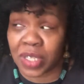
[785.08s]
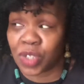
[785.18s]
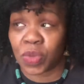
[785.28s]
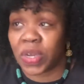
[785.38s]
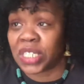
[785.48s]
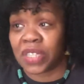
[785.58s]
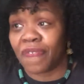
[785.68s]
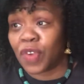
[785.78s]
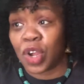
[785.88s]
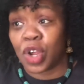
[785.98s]
situation
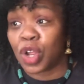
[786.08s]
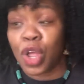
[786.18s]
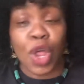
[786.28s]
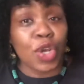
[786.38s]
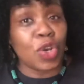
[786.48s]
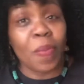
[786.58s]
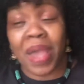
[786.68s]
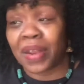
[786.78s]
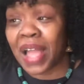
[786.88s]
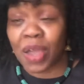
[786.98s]
for her, no
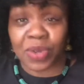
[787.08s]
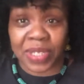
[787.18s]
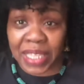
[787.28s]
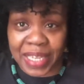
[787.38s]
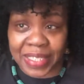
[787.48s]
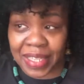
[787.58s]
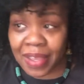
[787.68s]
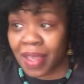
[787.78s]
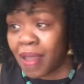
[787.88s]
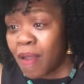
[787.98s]
matter how you slice it.
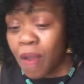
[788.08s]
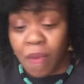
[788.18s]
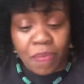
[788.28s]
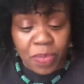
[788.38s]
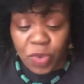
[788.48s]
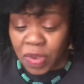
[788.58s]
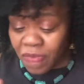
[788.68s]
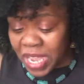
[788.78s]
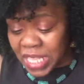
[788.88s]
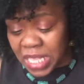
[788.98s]
Between
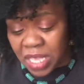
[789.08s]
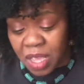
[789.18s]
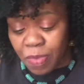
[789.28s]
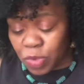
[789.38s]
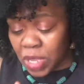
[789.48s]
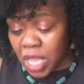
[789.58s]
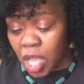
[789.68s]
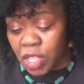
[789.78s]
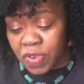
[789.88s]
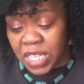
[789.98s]
racism, between
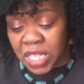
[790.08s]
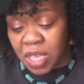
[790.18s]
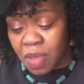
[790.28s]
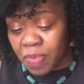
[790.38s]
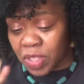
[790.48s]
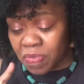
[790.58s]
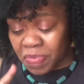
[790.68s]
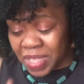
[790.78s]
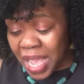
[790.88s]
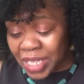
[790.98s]
colorism, between
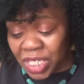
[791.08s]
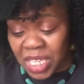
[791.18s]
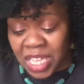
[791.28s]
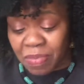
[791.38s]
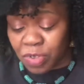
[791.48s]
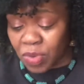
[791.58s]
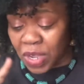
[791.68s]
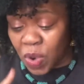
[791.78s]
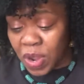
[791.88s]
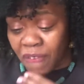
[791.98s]
misogyny, between
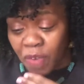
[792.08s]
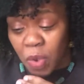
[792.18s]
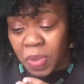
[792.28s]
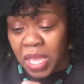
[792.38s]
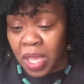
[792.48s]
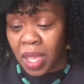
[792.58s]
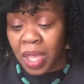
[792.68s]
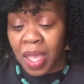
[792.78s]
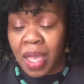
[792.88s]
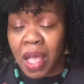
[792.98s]

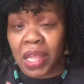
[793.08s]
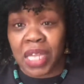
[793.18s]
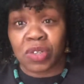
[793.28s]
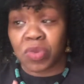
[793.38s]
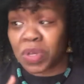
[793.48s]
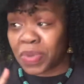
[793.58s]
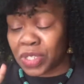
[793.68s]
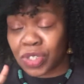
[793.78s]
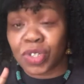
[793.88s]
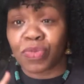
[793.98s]
queerphobia, Electra would have been
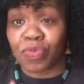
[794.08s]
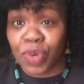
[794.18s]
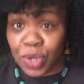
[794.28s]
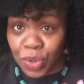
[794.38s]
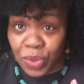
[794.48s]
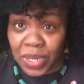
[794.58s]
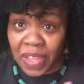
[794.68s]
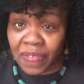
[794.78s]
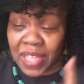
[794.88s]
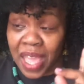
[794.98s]
screwed
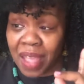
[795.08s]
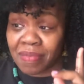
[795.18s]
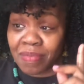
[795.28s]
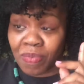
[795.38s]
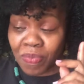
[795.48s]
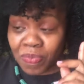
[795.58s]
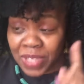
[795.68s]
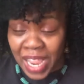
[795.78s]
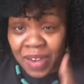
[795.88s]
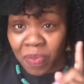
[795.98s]
if that
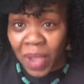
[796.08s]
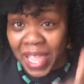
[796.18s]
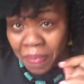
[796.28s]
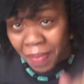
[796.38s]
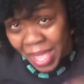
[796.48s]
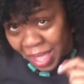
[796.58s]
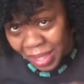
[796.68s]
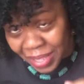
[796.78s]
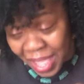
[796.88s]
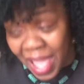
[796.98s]
dead white man